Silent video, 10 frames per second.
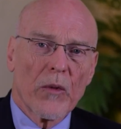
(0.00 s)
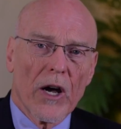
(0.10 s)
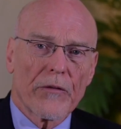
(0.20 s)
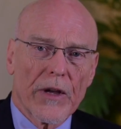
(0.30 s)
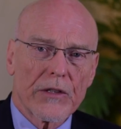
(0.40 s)

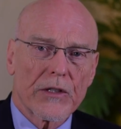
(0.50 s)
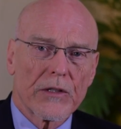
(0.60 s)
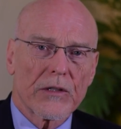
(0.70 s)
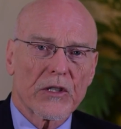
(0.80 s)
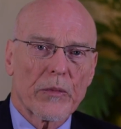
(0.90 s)

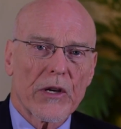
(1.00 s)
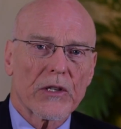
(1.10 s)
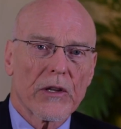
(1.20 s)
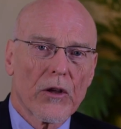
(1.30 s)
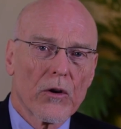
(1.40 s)
offenses,
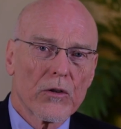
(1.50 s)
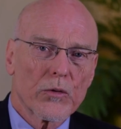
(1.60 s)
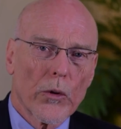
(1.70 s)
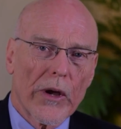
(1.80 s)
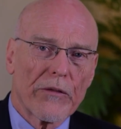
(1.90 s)
especially
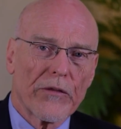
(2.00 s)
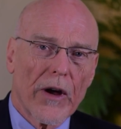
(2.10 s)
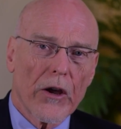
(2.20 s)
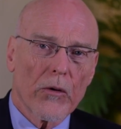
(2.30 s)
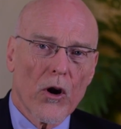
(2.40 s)
those where a
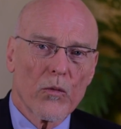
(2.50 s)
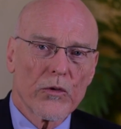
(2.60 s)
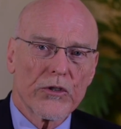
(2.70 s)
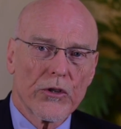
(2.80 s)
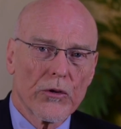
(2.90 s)
firearm
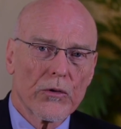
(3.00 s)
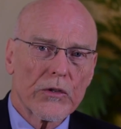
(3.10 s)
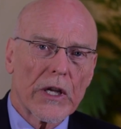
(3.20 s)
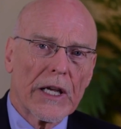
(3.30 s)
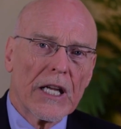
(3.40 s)
was
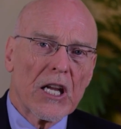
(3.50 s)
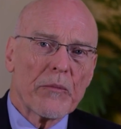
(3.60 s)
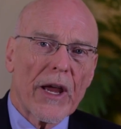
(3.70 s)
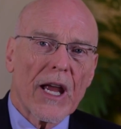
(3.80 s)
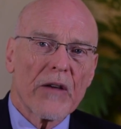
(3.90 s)
used,
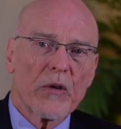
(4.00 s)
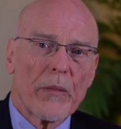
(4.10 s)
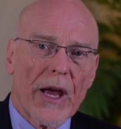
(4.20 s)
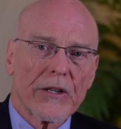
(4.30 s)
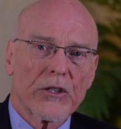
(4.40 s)
may have a
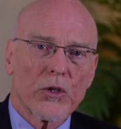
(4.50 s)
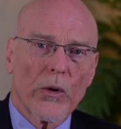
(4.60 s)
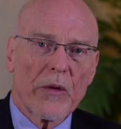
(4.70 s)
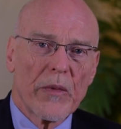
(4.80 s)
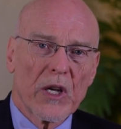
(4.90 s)

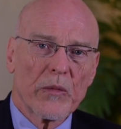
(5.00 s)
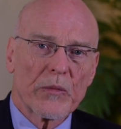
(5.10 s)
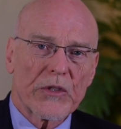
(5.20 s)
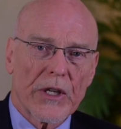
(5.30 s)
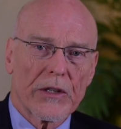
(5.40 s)
mandatory
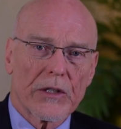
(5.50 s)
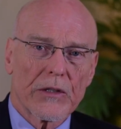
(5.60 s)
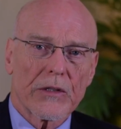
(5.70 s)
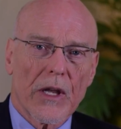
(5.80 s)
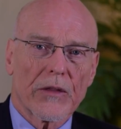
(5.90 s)
minimum
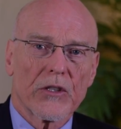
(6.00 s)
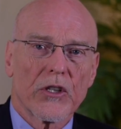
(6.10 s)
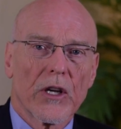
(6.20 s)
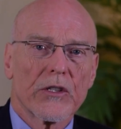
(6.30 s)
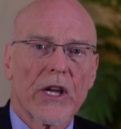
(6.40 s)
sentence that the
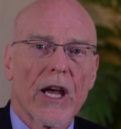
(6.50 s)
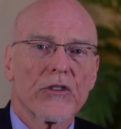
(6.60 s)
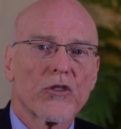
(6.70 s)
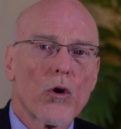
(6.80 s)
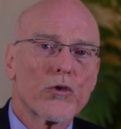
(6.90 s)
judge
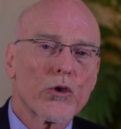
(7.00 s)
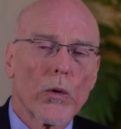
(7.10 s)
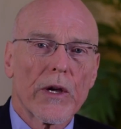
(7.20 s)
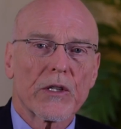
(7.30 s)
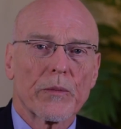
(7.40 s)
has no
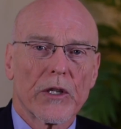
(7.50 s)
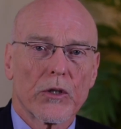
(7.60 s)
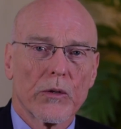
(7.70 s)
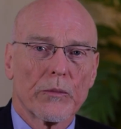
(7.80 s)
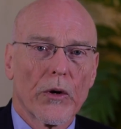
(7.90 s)
choice but
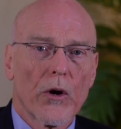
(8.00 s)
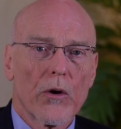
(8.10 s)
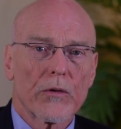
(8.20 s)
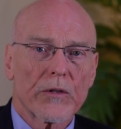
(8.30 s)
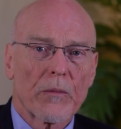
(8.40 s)
to
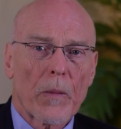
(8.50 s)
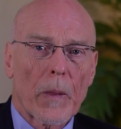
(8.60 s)
impose.